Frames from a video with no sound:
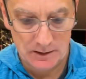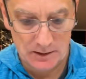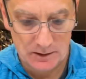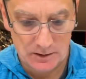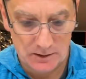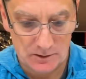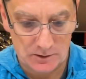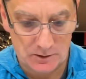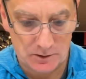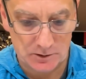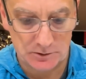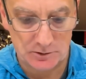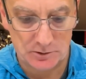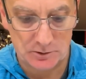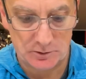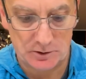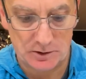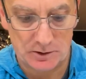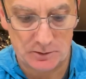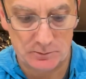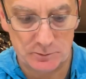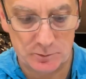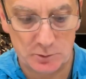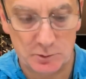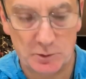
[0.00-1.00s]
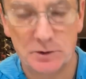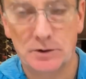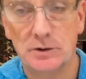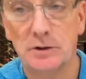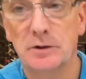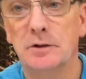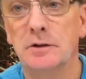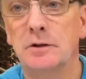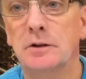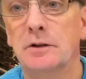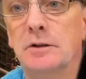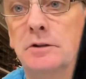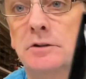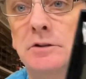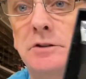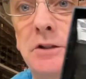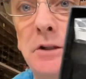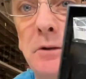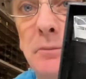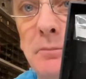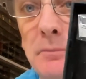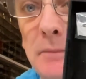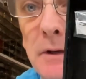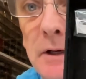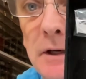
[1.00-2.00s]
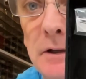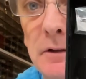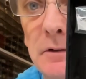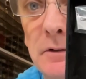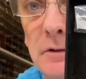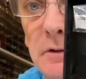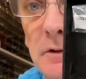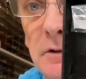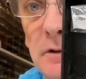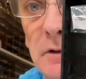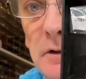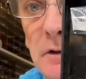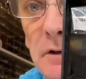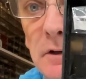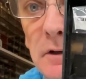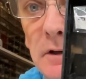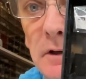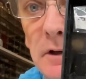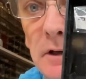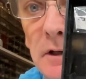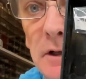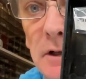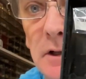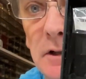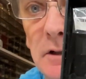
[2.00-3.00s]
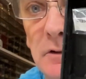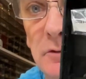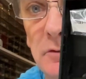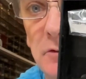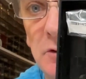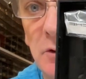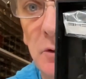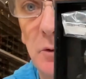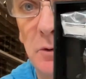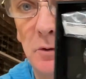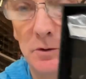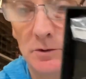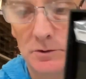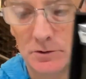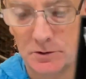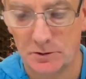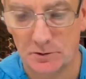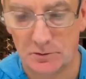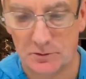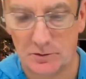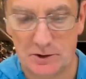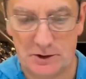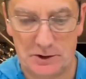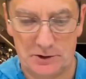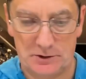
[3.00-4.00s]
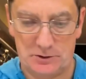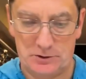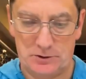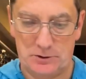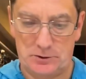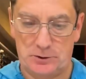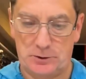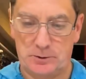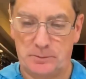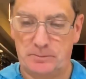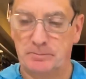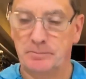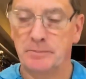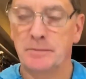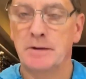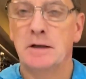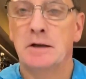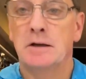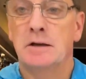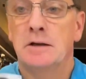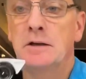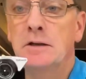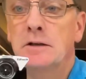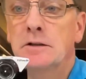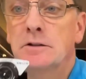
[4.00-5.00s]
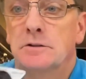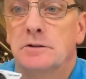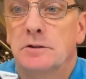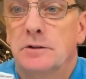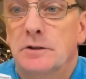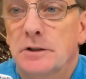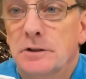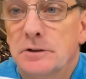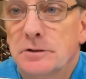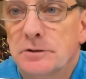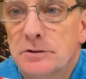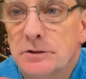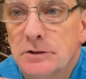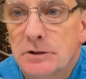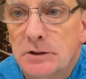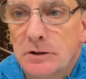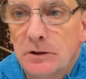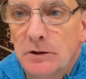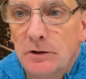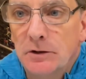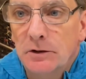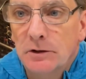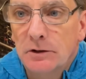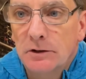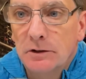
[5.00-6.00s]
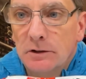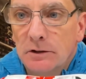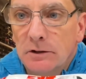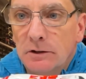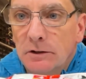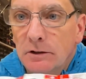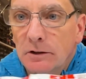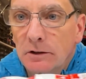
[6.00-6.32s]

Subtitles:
It also comes with the chip mount and, of course, the wrench. So here's the car.